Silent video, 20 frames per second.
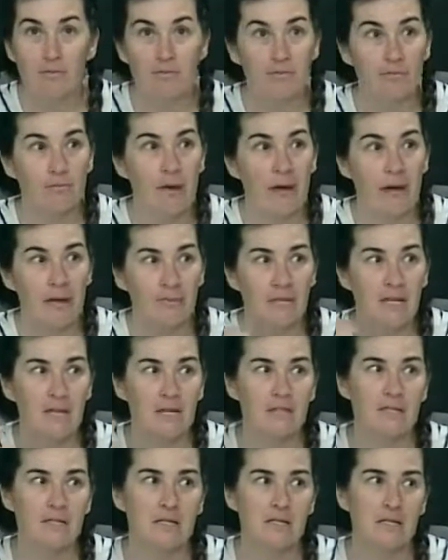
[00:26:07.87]
rape
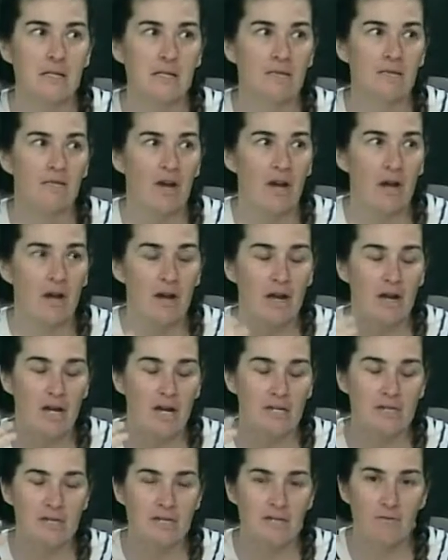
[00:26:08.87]
kits and
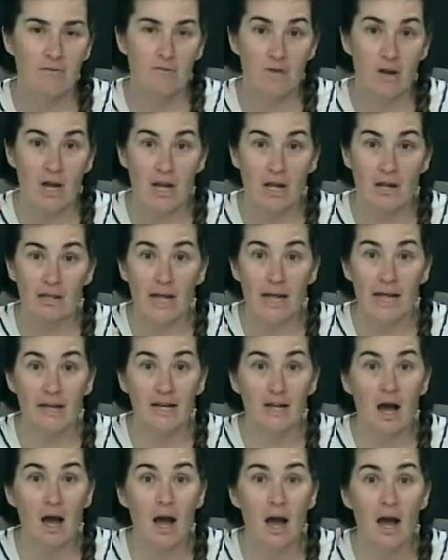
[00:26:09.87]
various different,
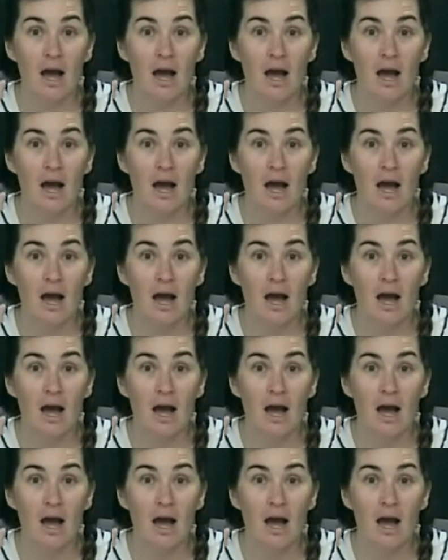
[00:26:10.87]
like,